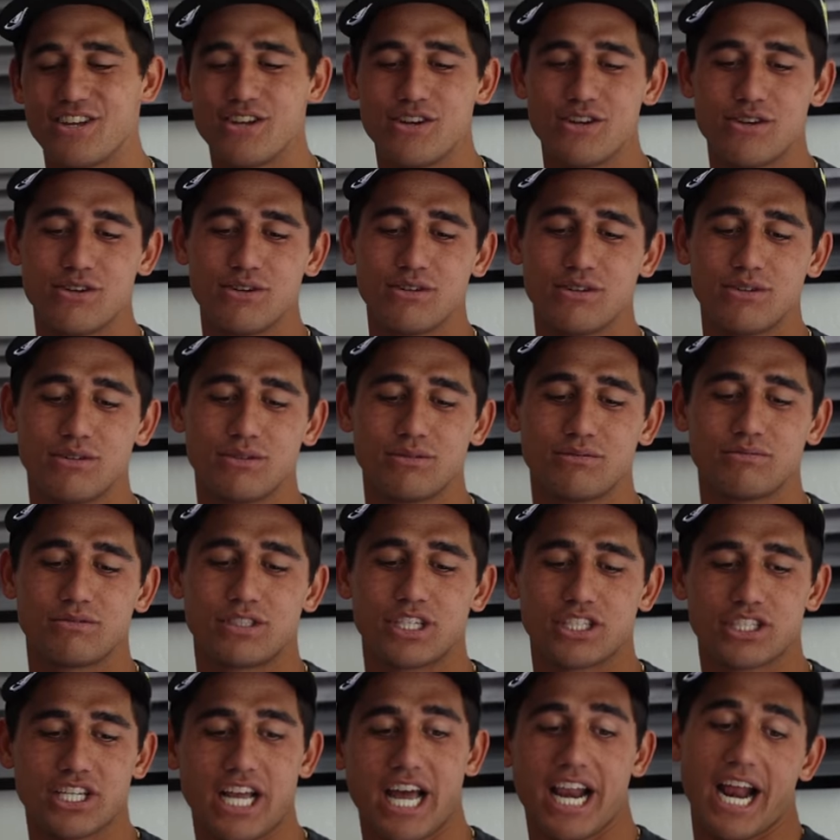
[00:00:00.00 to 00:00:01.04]
you
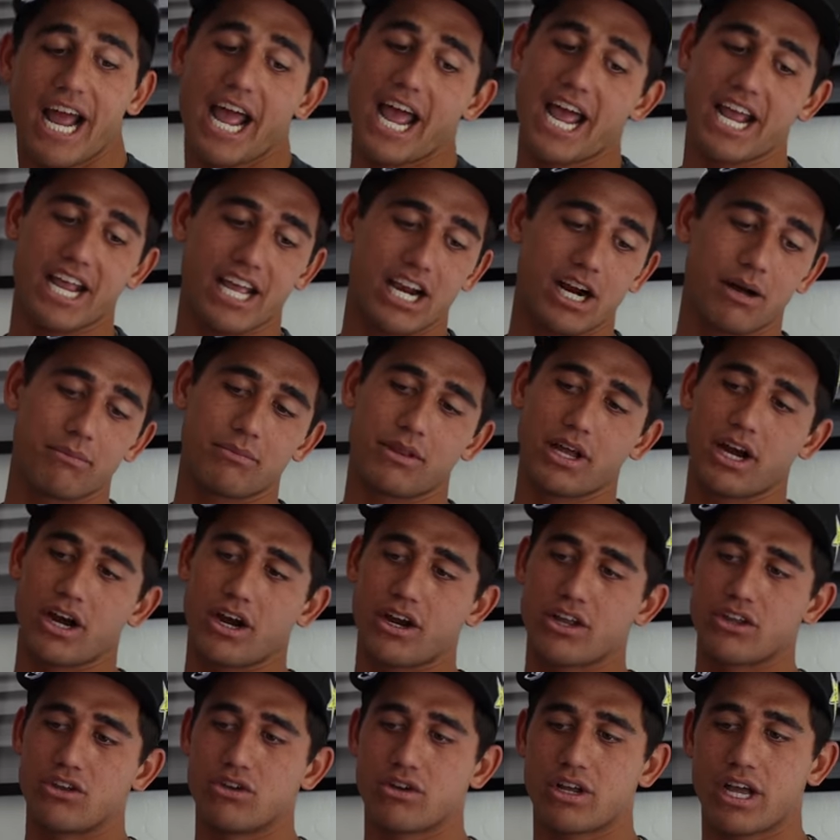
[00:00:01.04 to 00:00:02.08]
just kind of hang it up
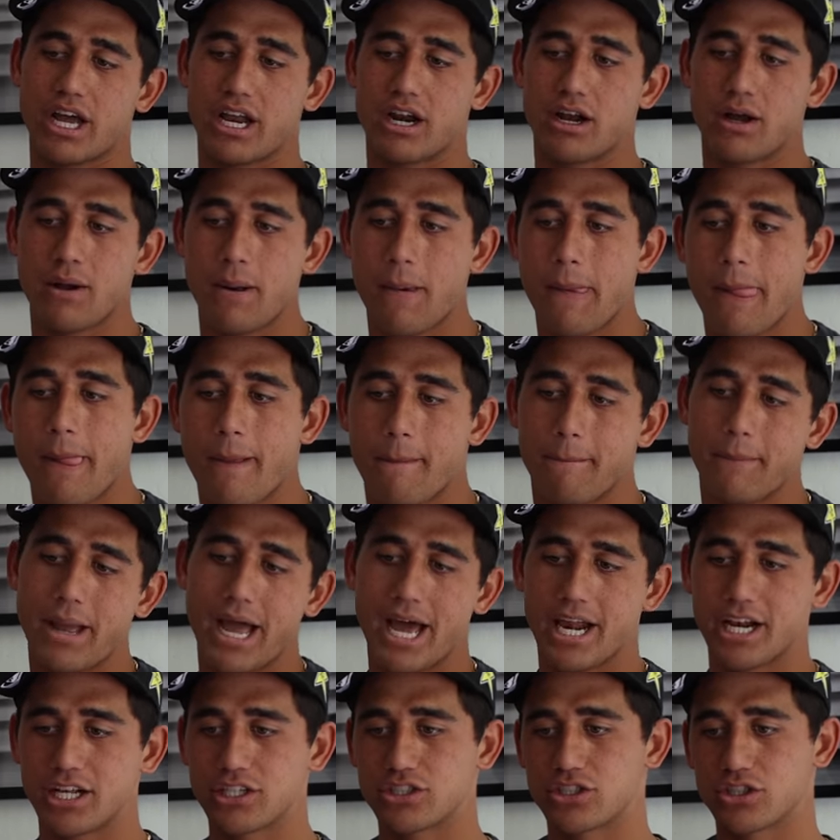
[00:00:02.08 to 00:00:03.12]
there and you kind of
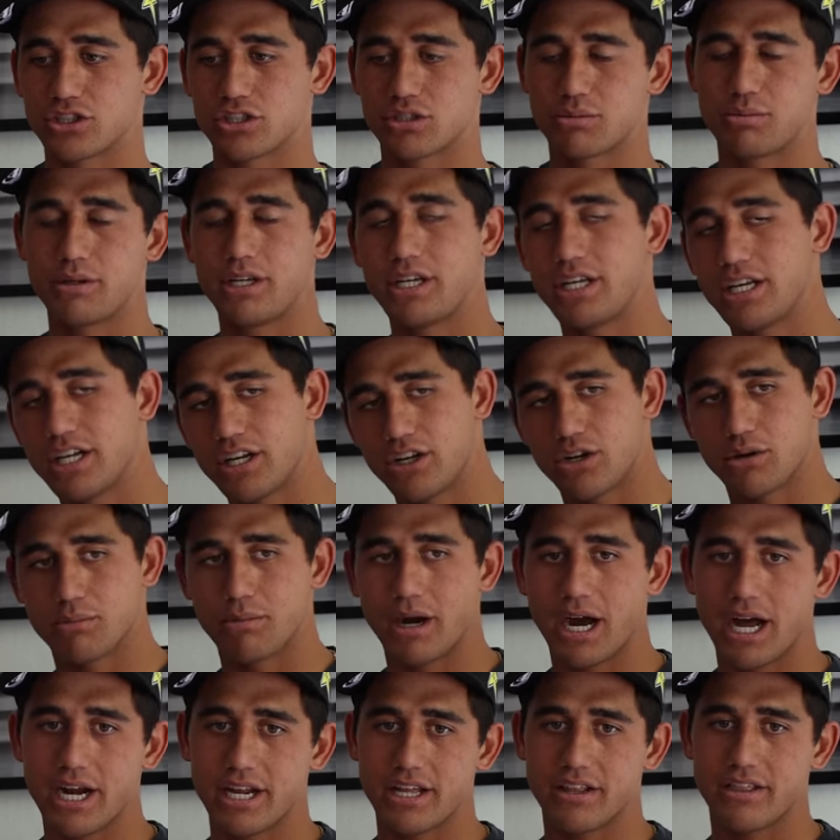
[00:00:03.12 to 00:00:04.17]
manage your speed and your
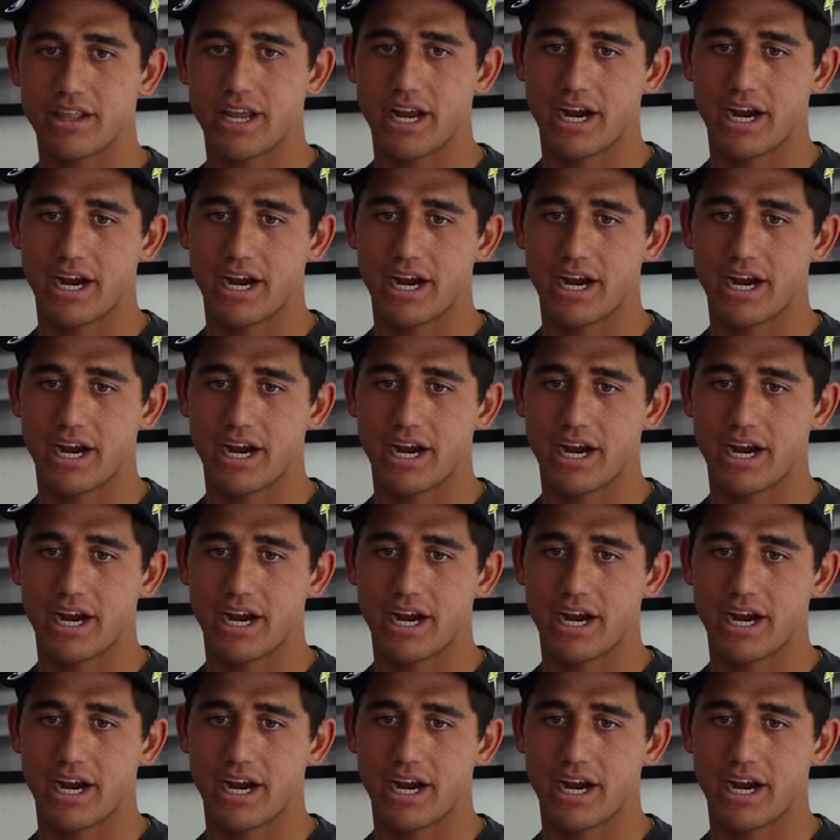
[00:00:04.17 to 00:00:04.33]
body in